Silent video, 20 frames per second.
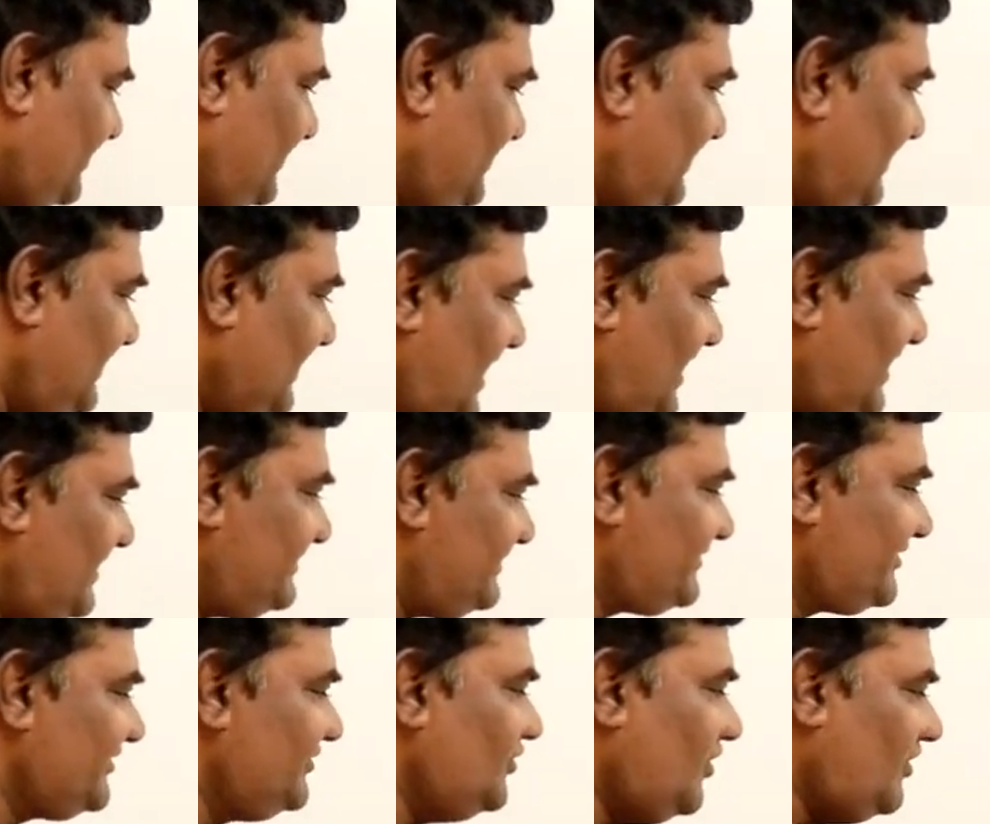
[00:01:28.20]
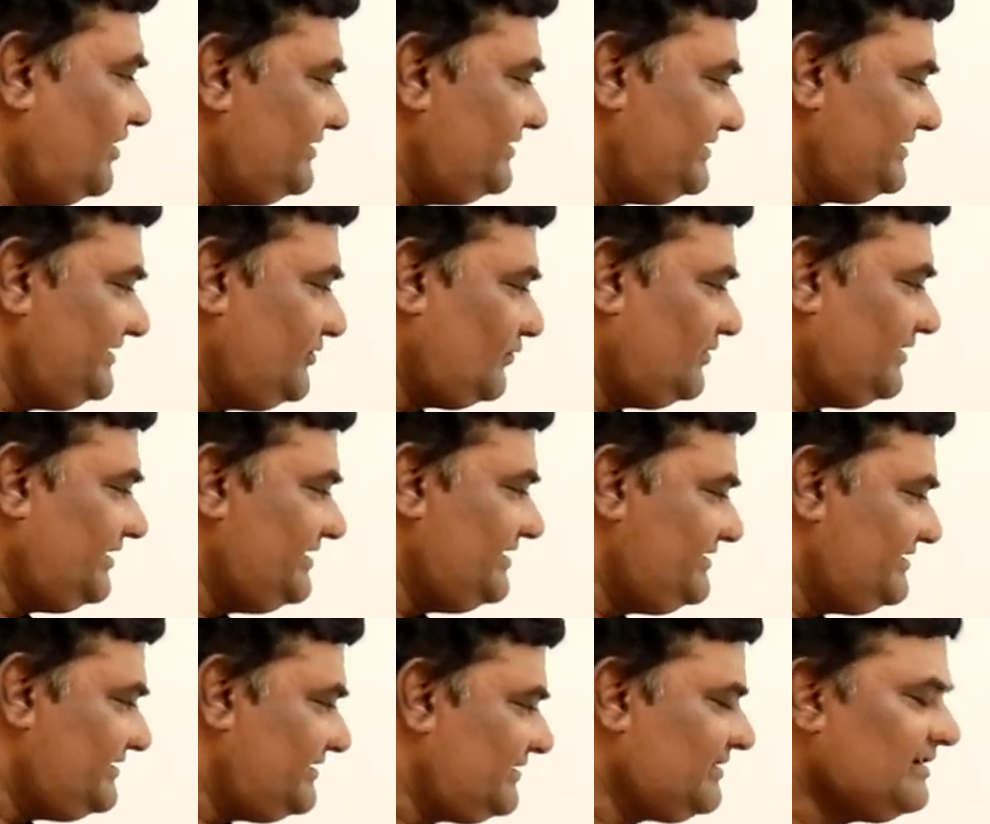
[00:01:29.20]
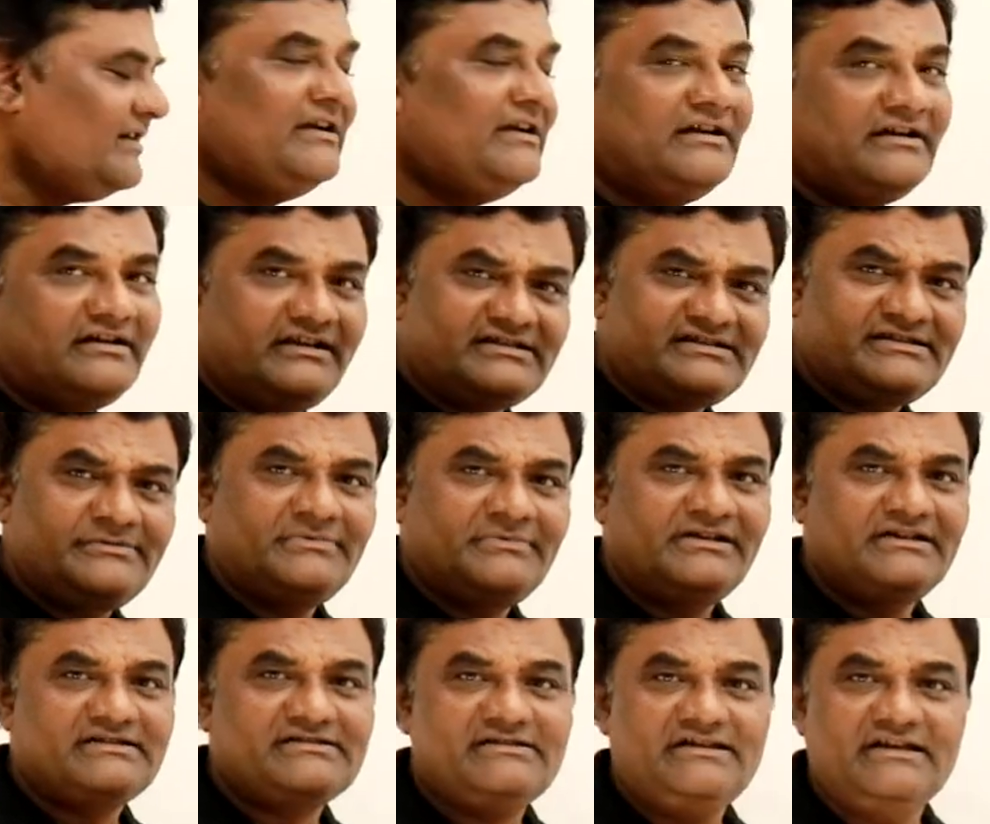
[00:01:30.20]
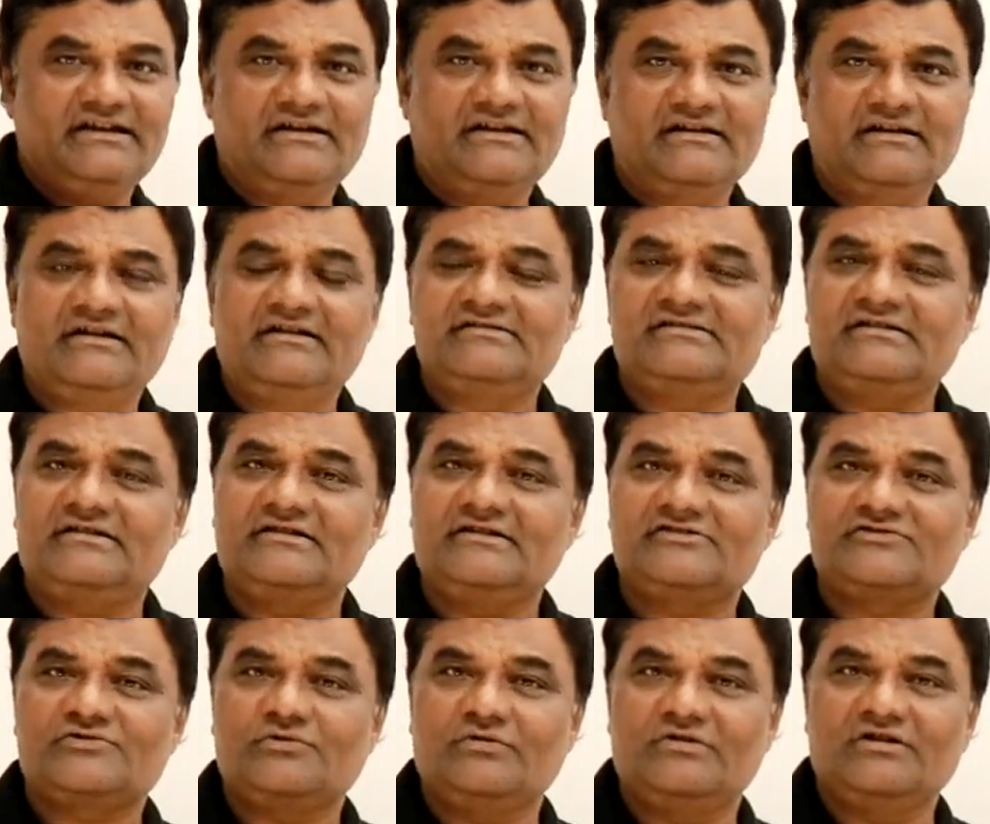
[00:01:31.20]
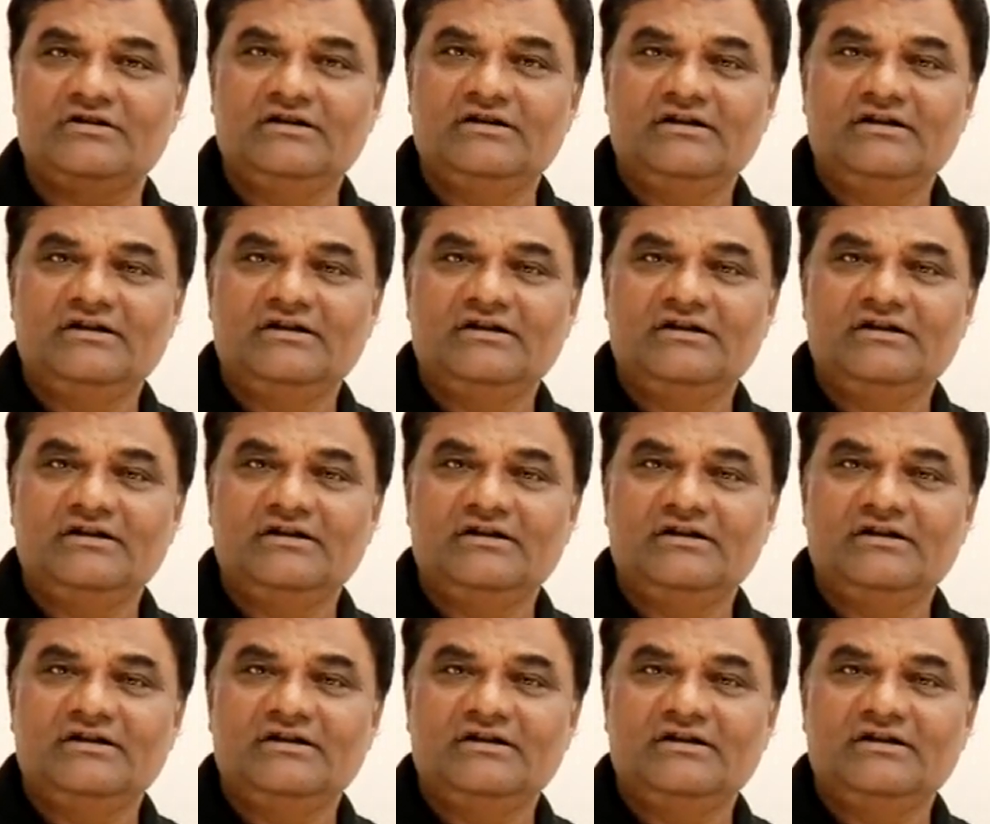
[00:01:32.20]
the last non-zero digit decimal is there, it is understood.